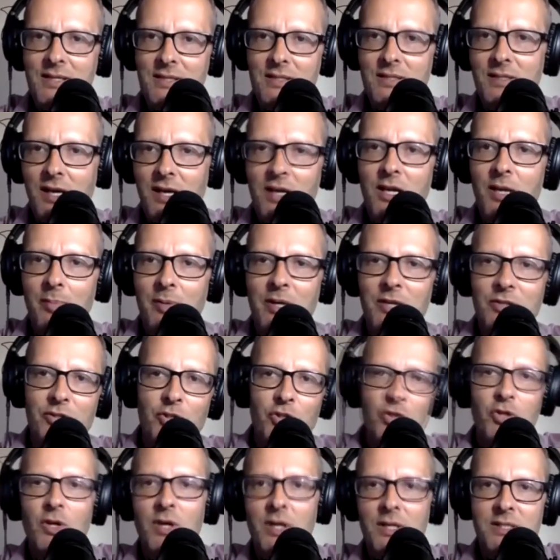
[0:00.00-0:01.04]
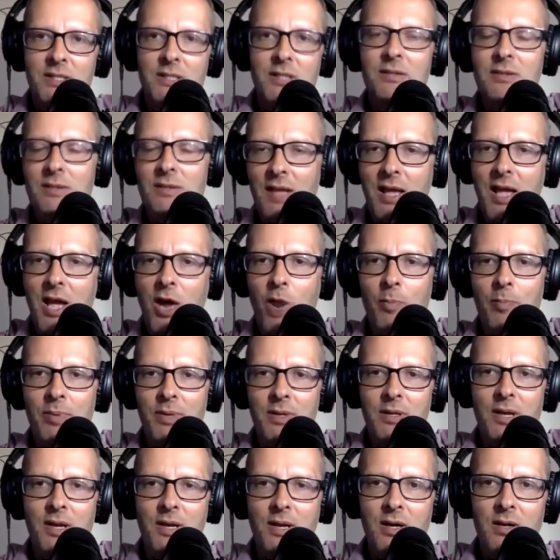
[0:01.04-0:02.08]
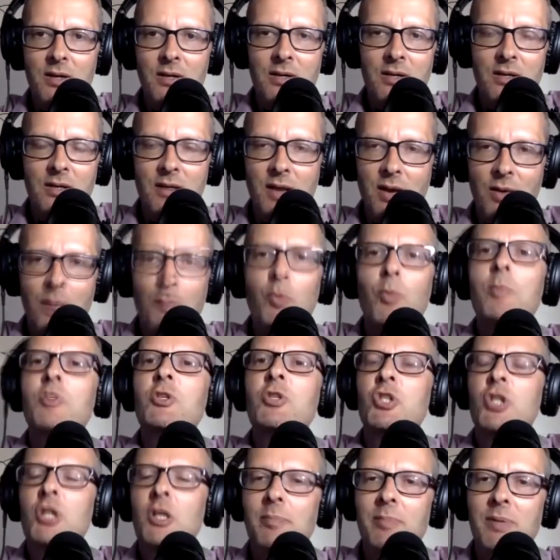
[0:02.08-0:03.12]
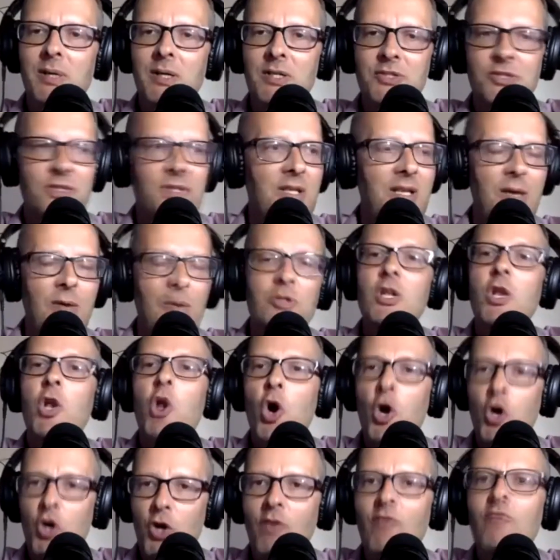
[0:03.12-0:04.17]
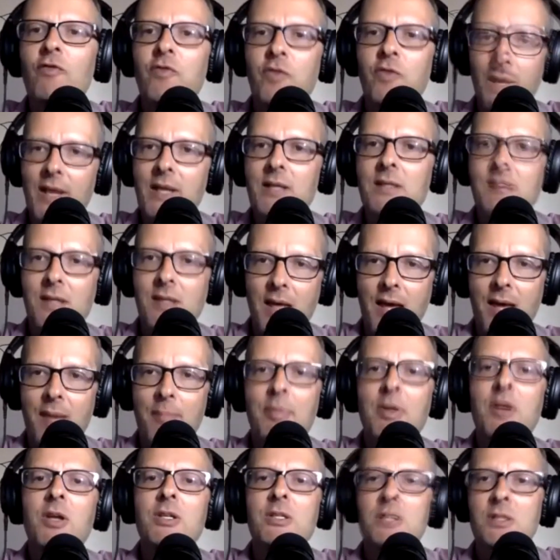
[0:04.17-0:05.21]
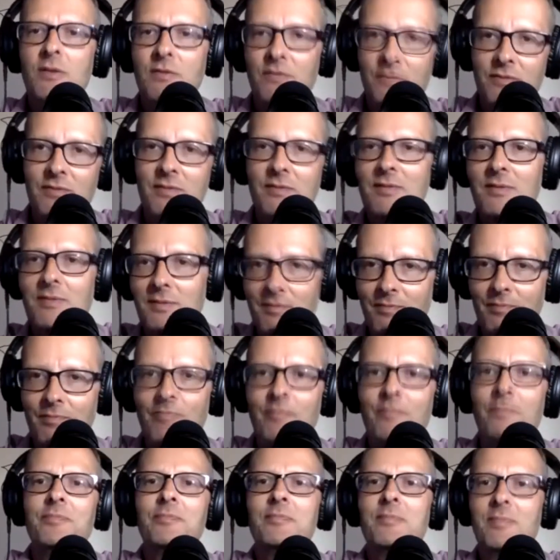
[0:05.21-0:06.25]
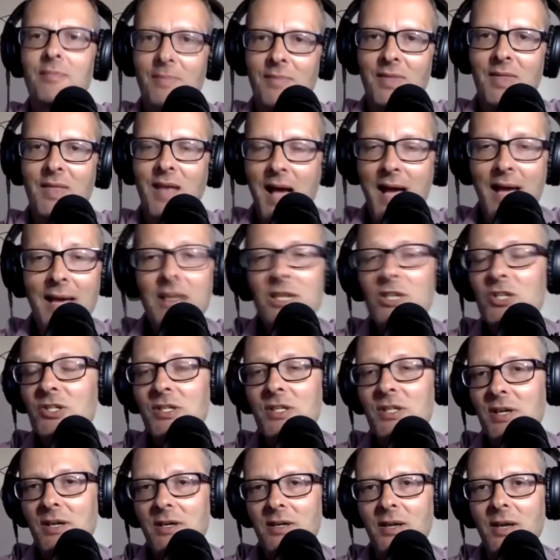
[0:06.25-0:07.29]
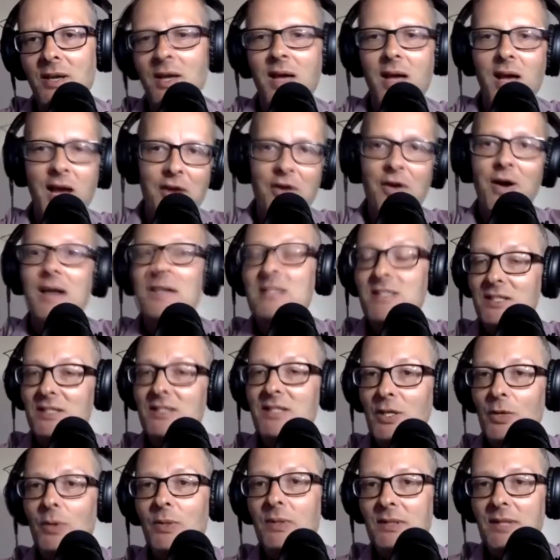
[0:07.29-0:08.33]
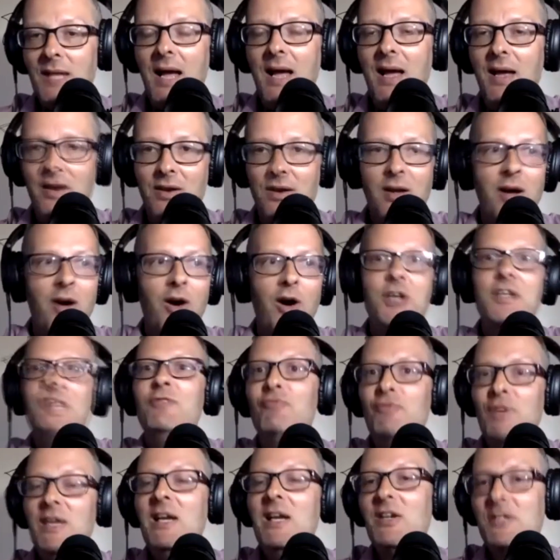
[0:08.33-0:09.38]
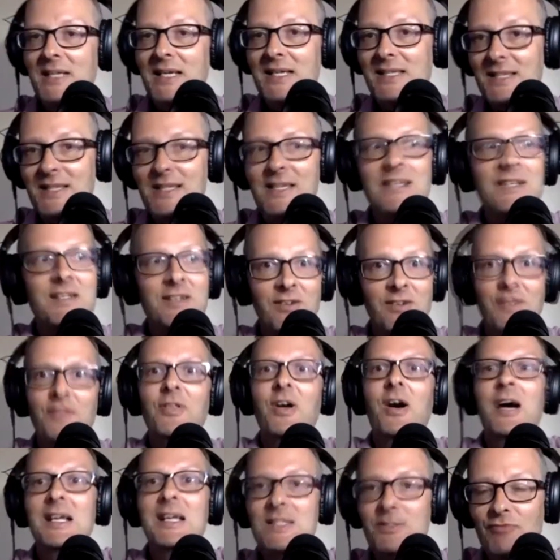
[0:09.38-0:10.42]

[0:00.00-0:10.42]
this younger person trying to help, and you know, a more mature person. And there was a lot of conflict there because of the age, and I don't, and I had to deal with that, and I didn't realise that as a leader, and I, I, had to